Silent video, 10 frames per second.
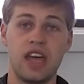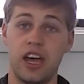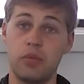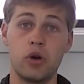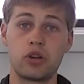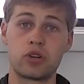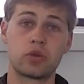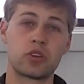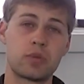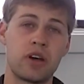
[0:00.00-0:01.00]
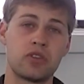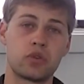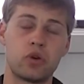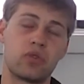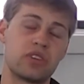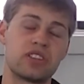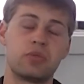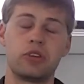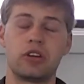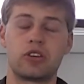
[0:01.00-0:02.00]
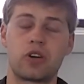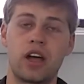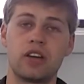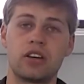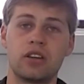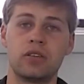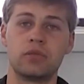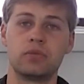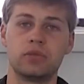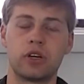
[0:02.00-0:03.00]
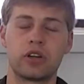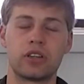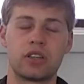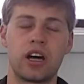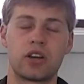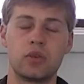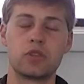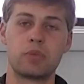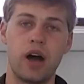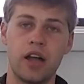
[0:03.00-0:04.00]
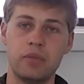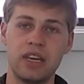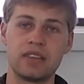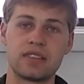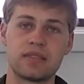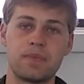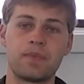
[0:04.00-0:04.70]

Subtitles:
an emotional response or if it's simply trying to talk to its pod mates.